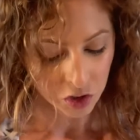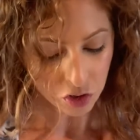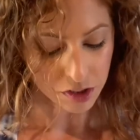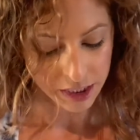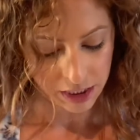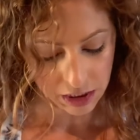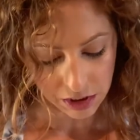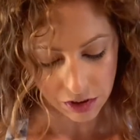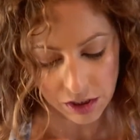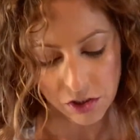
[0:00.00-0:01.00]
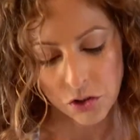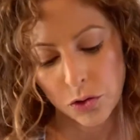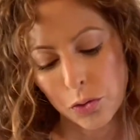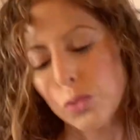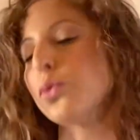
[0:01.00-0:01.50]
You can
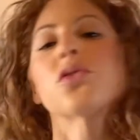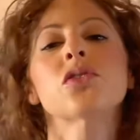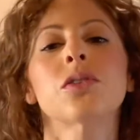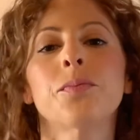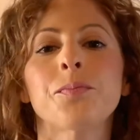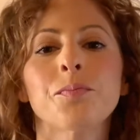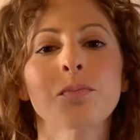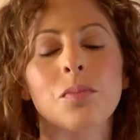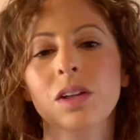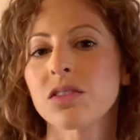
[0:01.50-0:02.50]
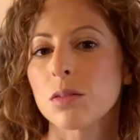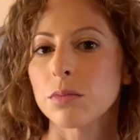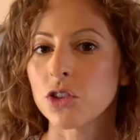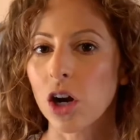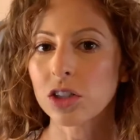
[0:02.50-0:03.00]
use some
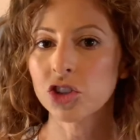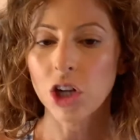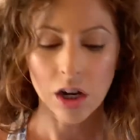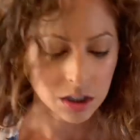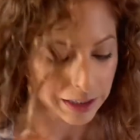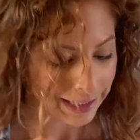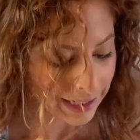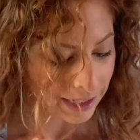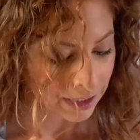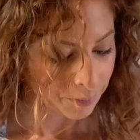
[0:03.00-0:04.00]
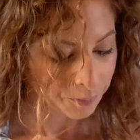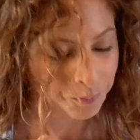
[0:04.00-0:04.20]
dark chocolate.